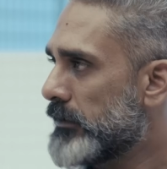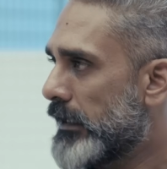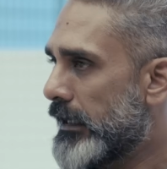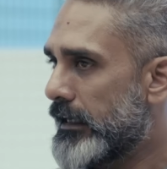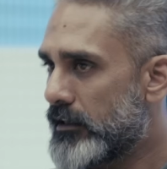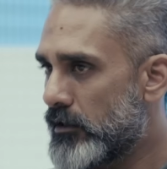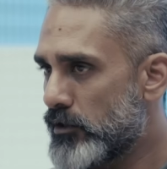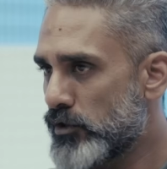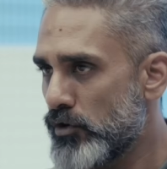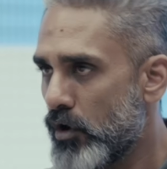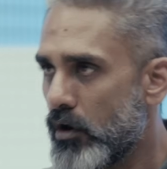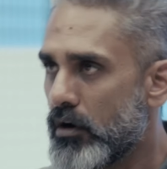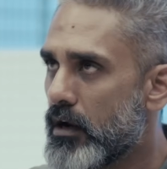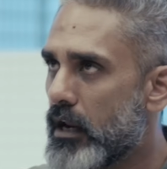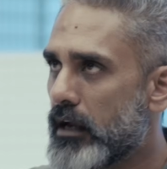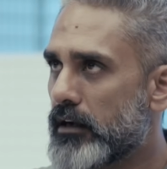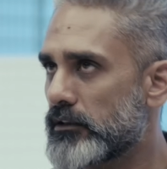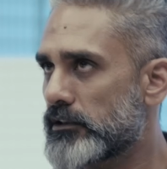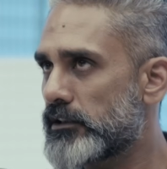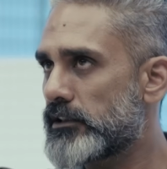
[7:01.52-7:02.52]
It's not
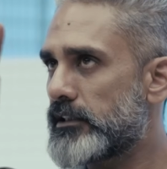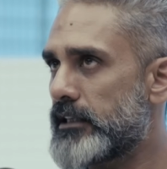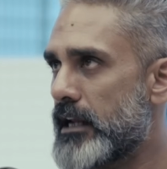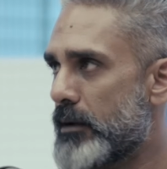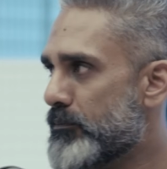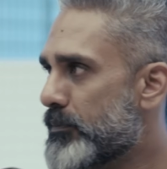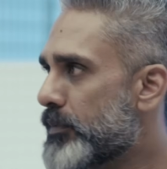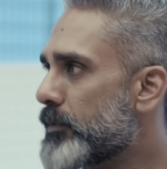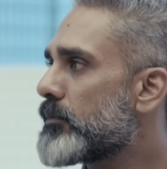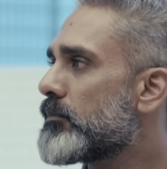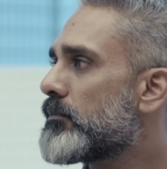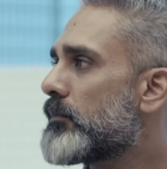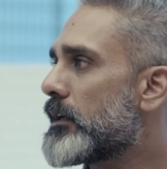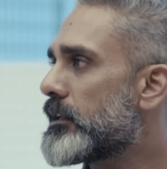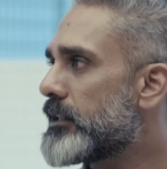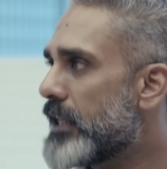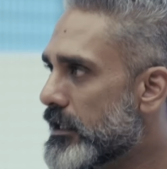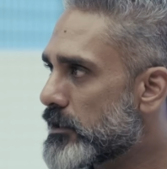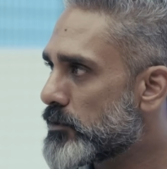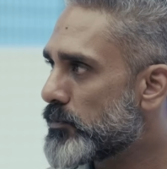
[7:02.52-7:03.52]
like a step, but
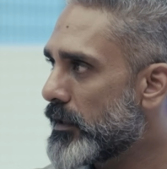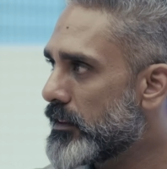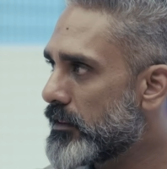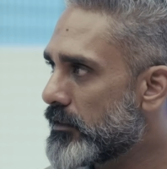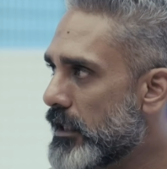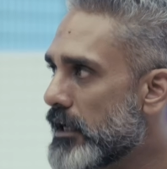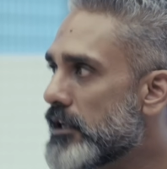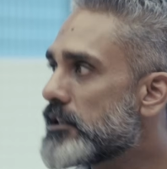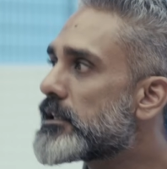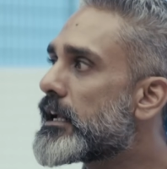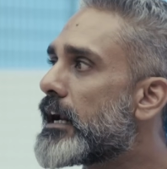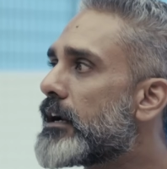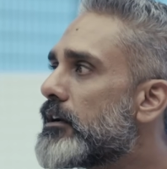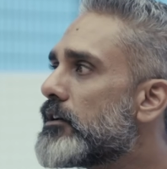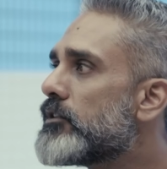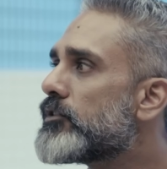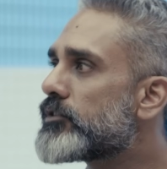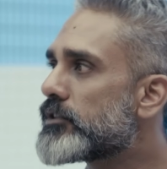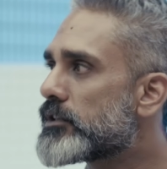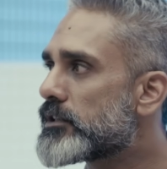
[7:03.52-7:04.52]
that's when things get
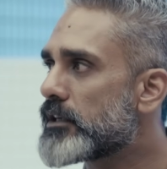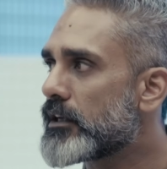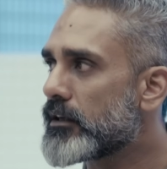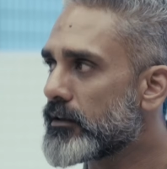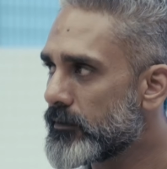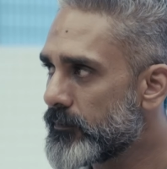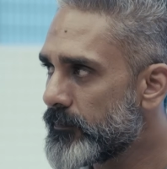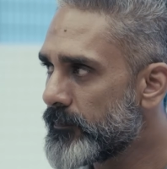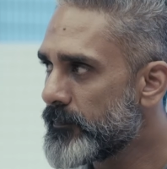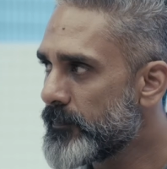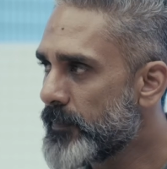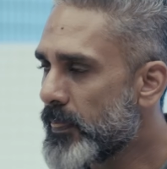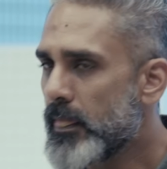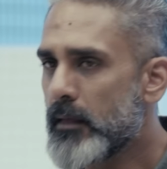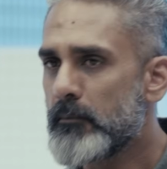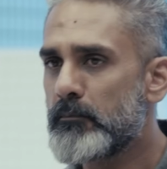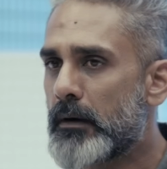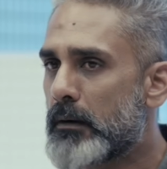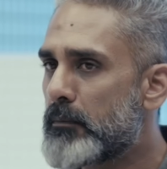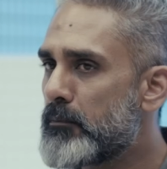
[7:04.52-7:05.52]
interesting.
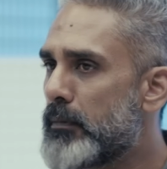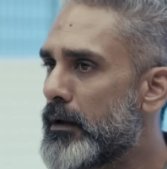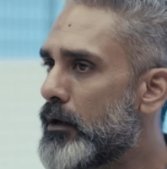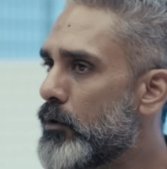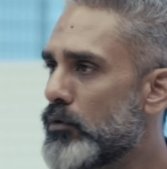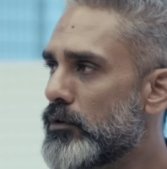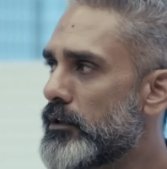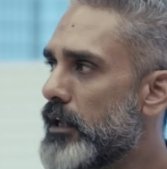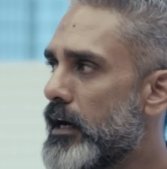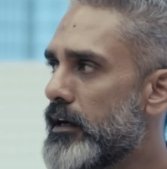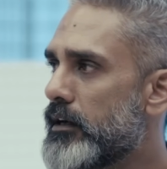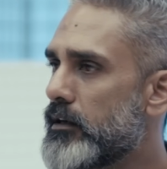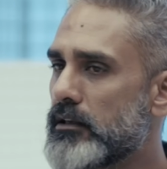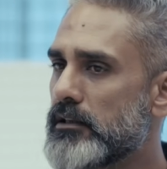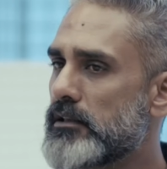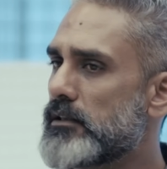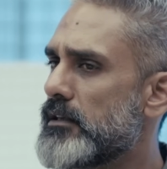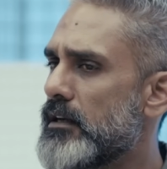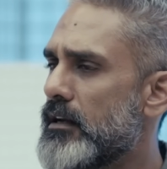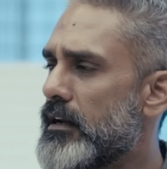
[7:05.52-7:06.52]
But below that, it is
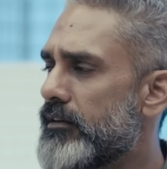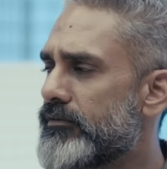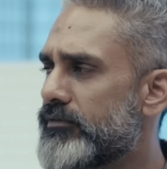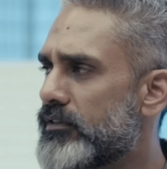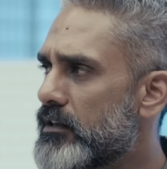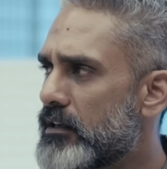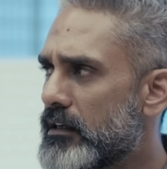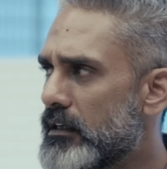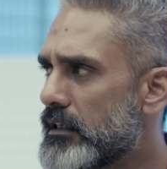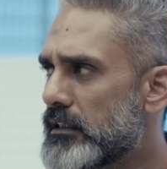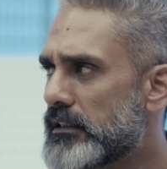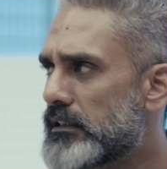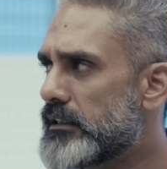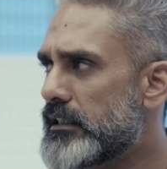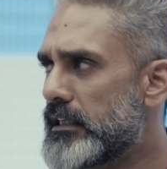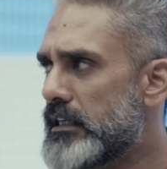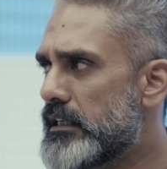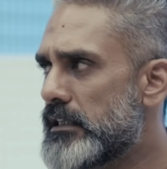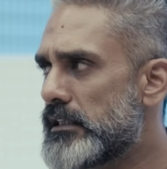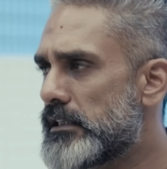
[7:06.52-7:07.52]
still effortless,
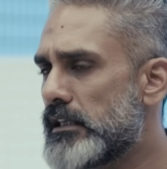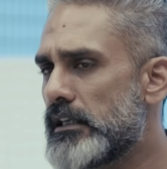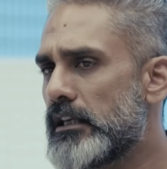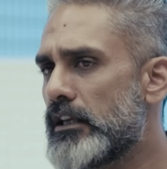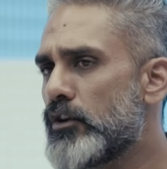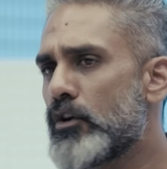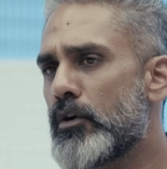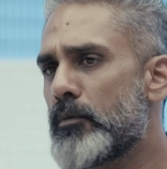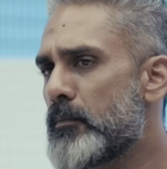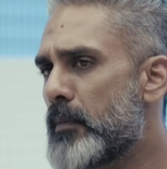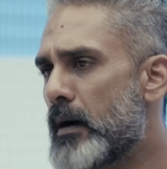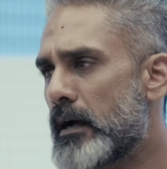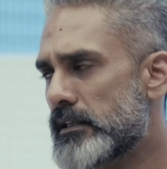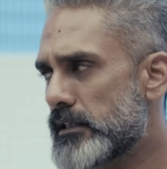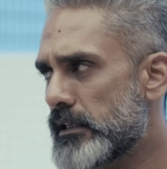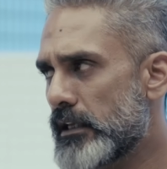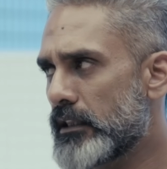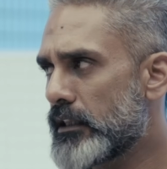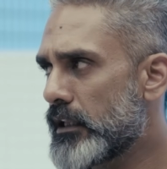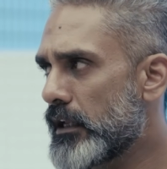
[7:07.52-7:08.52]
easy, you're
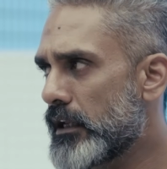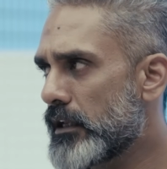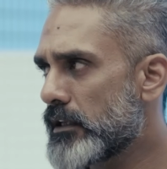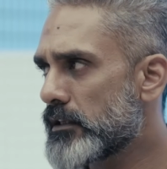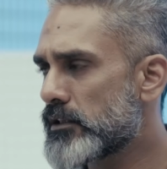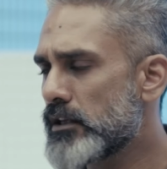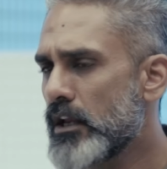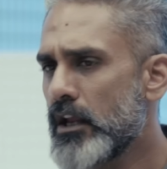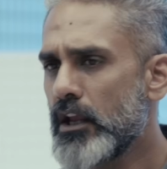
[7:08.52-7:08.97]
passing things.